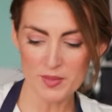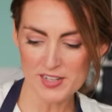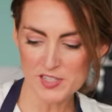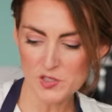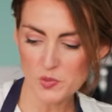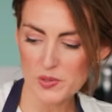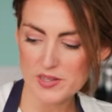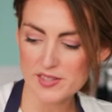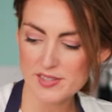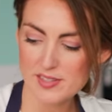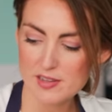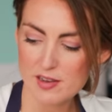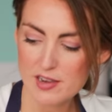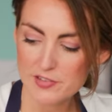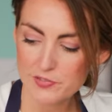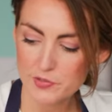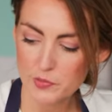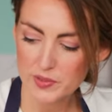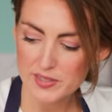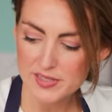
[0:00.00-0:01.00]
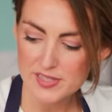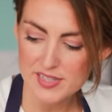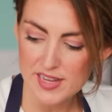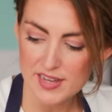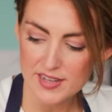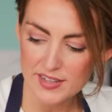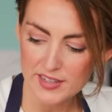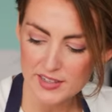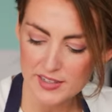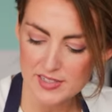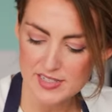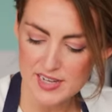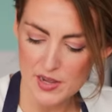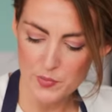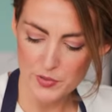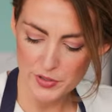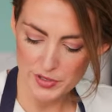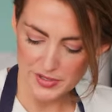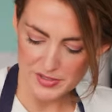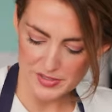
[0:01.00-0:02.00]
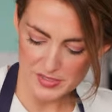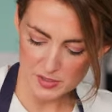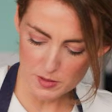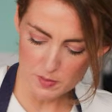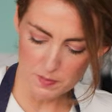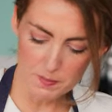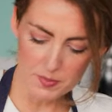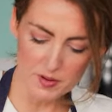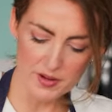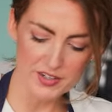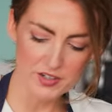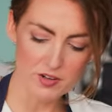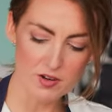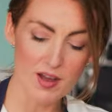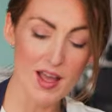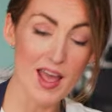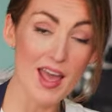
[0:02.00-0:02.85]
that to one side for 1 second and we're going to combine our